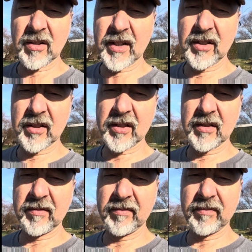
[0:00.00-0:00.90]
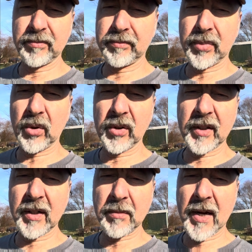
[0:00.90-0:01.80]
I just pulled it
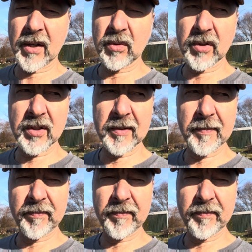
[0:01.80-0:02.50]
in backwards.